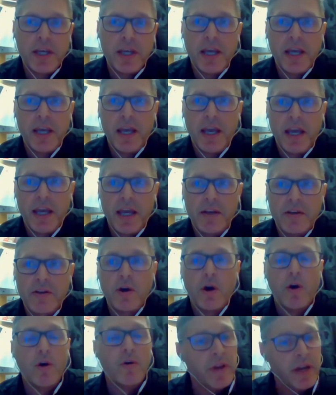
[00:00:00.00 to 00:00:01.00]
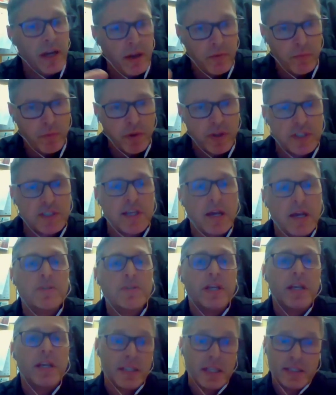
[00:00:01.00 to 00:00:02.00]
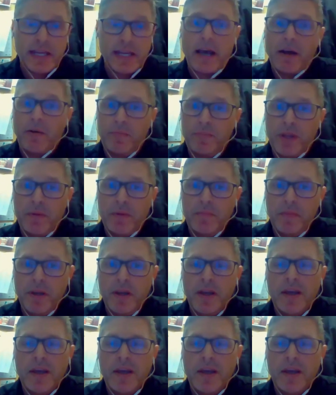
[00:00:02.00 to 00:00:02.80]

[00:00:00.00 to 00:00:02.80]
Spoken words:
and COVID and with subsidies has helped them.